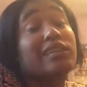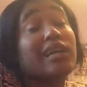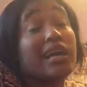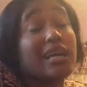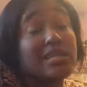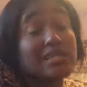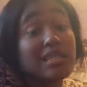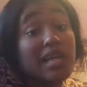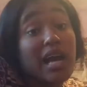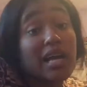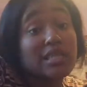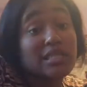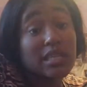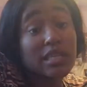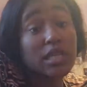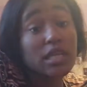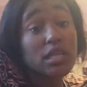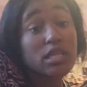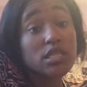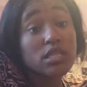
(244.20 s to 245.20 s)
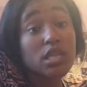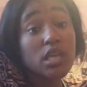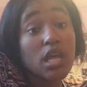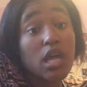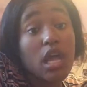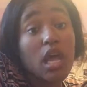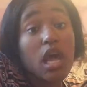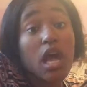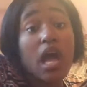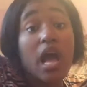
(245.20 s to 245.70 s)
God's locks is.
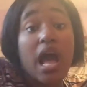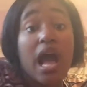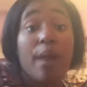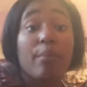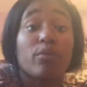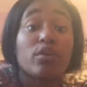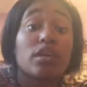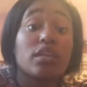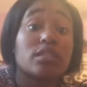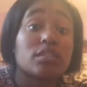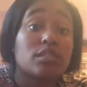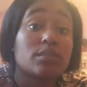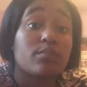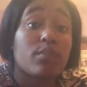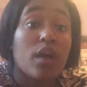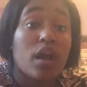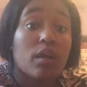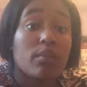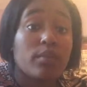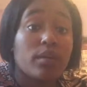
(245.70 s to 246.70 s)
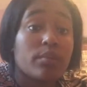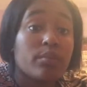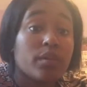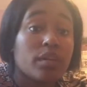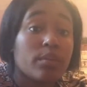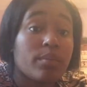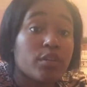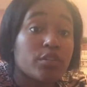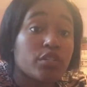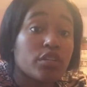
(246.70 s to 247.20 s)
I'm going to probably put
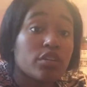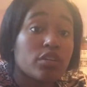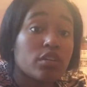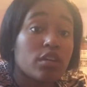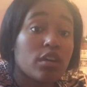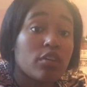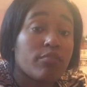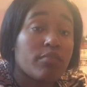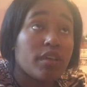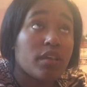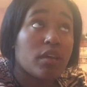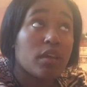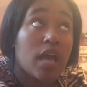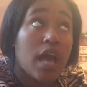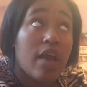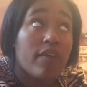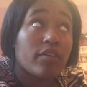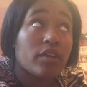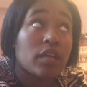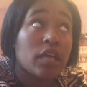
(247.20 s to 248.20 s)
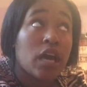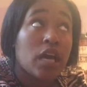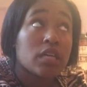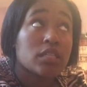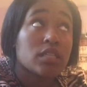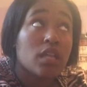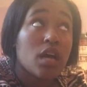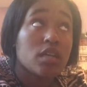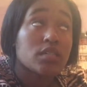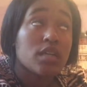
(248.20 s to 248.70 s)
a picture of me having
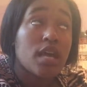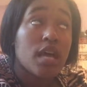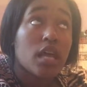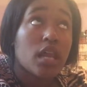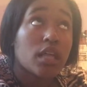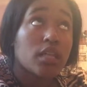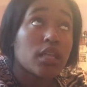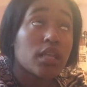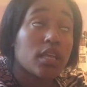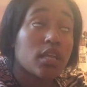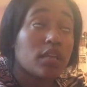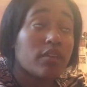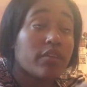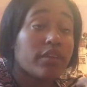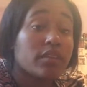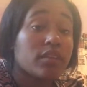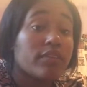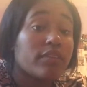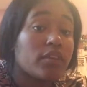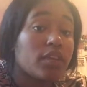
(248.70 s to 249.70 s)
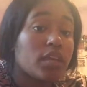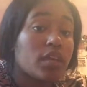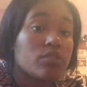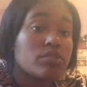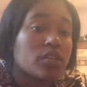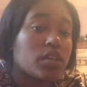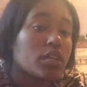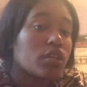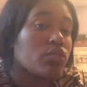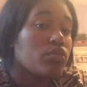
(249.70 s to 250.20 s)
God's locks at like the end of like the video
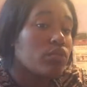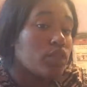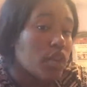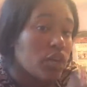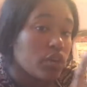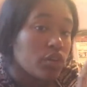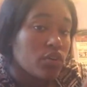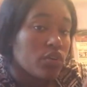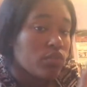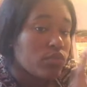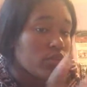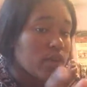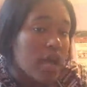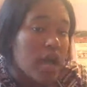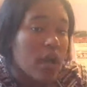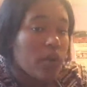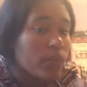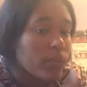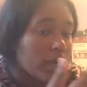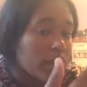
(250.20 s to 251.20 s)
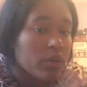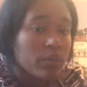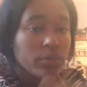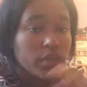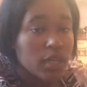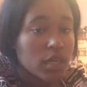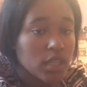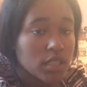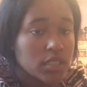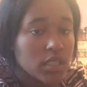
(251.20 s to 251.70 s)
so like you know how like
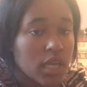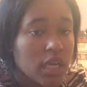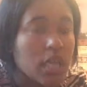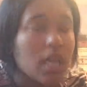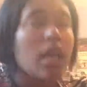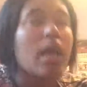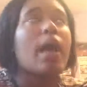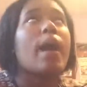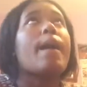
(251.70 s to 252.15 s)
what it looks like.